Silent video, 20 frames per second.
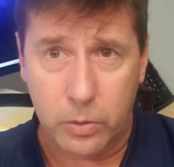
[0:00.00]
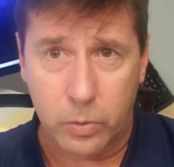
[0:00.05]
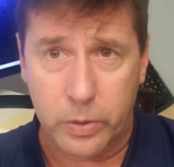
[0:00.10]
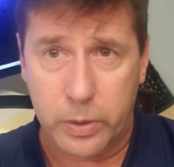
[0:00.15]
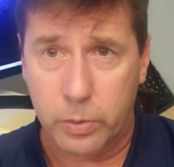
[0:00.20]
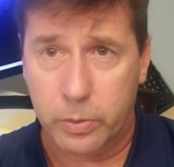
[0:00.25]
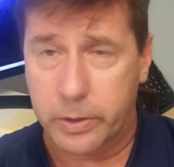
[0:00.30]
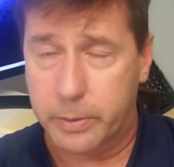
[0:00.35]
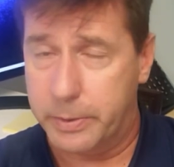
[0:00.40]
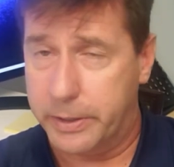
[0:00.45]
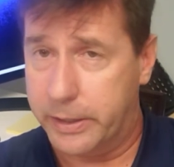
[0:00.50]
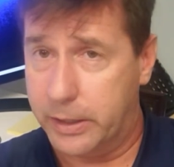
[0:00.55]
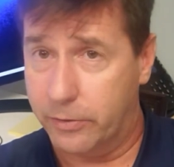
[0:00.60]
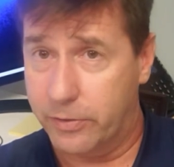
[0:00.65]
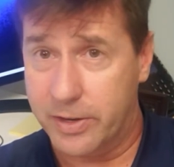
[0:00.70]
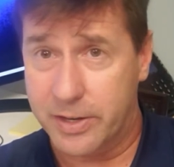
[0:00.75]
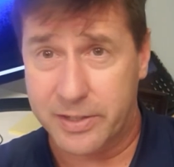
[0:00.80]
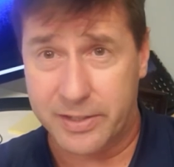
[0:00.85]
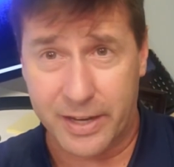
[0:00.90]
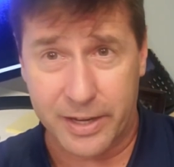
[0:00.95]
We would be
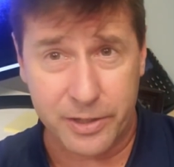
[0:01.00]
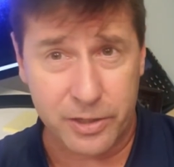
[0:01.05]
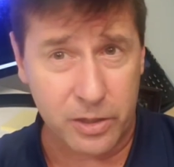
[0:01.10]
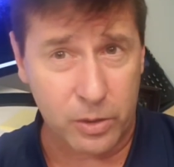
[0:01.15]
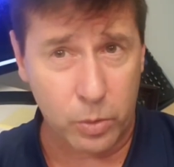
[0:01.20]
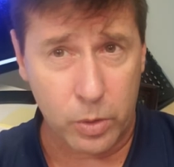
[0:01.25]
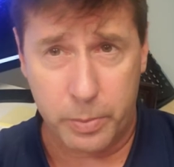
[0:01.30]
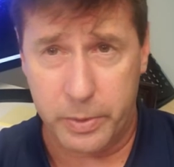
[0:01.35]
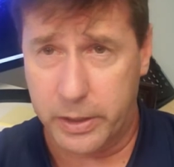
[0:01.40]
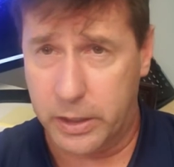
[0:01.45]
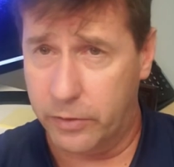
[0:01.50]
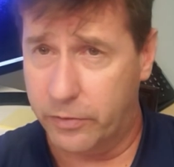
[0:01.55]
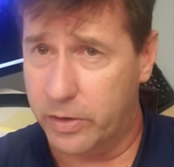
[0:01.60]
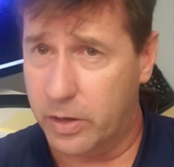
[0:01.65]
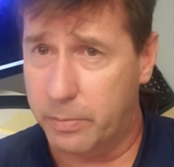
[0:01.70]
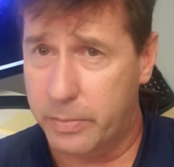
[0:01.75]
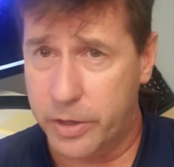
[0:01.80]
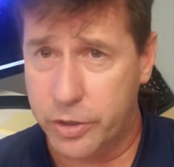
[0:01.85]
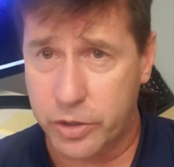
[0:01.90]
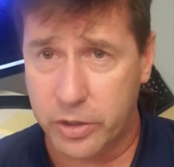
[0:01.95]
given a sensor, we'd be given
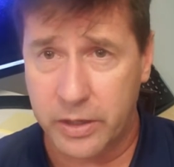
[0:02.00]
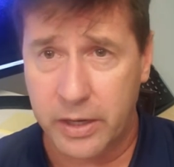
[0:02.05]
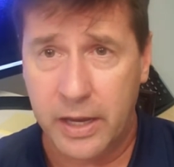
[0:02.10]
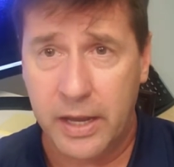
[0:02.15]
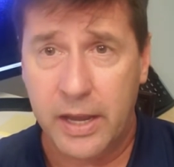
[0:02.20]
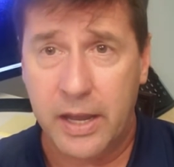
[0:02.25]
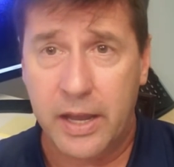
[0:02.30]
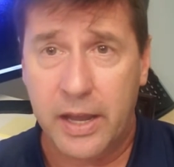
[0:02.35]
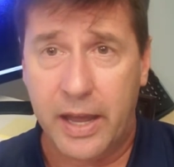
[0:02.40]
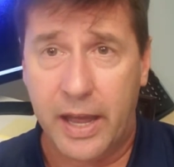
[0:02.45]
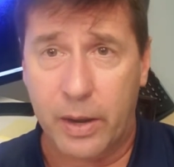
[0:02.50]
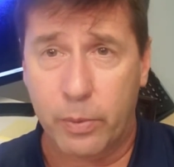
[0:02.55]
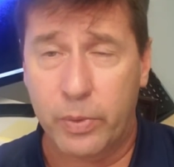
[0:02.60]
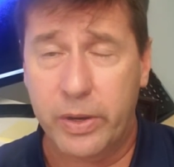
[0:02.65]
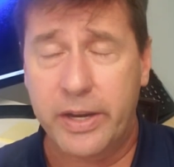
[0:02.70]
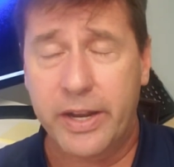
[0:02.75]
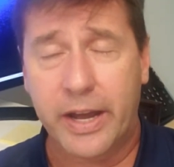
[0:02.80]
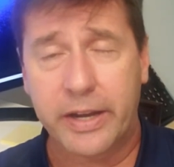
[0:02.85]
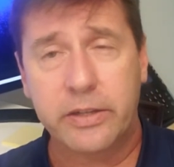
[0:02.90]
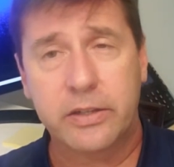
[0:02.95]
a mission, and
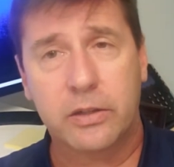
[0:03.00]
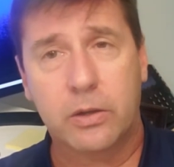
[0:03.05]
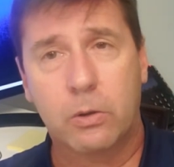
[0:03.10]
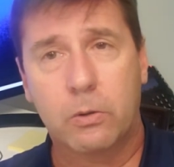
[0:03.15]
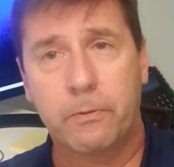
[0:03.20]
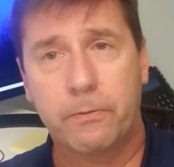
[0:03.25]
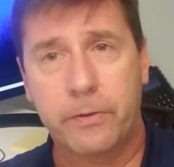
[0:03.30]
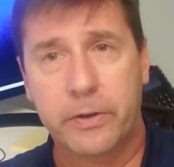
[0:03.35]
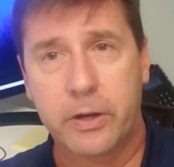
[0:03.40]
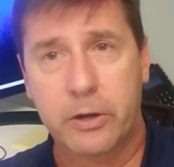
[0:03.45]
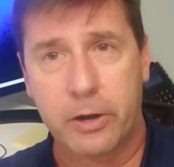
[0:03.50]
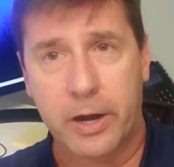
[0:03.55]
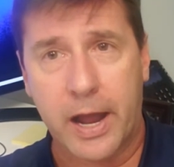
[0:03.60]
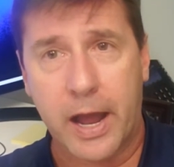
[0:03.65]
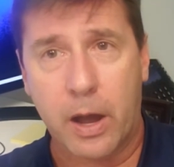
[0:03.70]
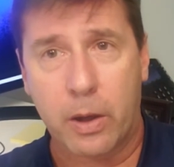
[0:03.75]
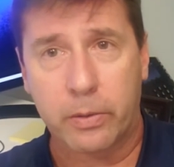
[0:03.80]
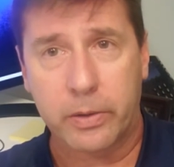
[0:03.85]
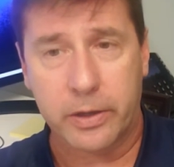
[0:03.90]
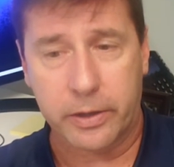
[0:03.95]
we'd have to go figure it
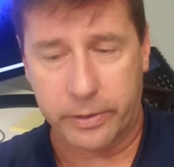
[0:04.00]
out.